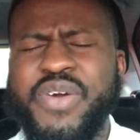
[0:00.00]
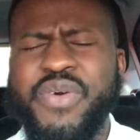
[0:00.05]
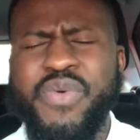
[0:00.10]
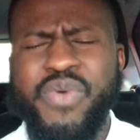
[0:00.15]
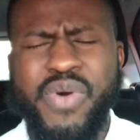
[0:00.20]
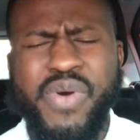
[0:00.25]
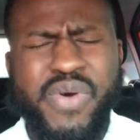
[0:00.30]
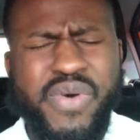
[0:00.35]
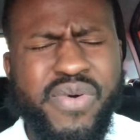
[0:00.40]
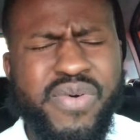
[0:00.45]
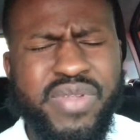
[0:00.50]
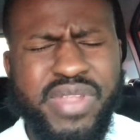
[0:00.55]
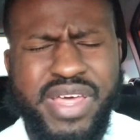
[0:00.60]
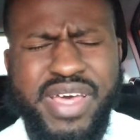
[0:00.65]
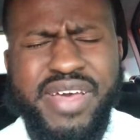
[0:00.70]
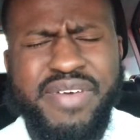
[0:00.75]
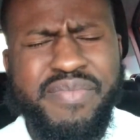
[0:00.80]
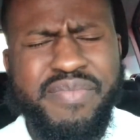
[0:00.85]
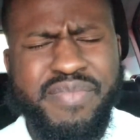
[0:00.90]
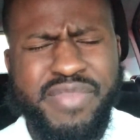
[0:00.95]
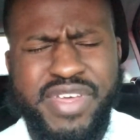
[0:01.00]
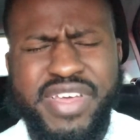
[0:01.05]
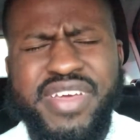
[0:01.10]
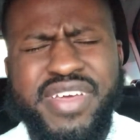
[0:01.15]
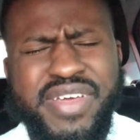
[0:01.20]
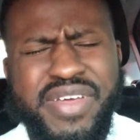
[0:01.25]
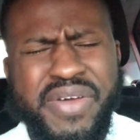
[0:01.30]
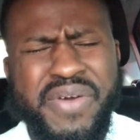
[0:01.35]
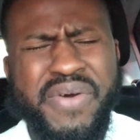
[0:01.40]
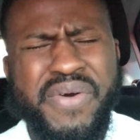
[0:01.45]
won't let
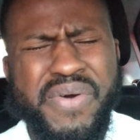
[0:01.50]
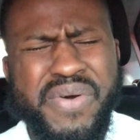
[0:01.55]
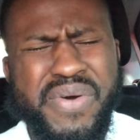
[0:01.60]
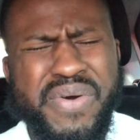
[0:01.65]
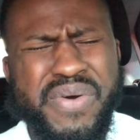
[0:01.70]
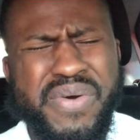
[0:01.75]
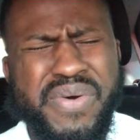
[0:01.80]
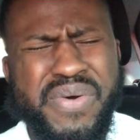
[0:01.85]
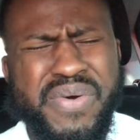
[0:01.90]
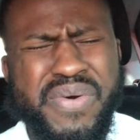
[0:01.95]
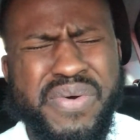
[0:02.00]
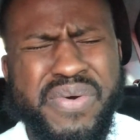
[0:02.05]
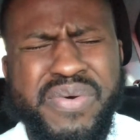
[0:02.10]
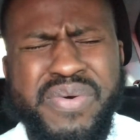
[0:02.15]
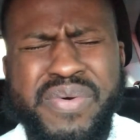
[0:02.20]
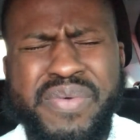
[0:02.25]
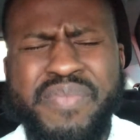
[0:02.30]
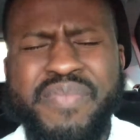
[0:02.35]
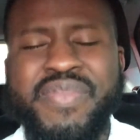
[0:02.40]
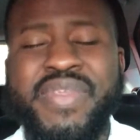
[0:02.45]
me go.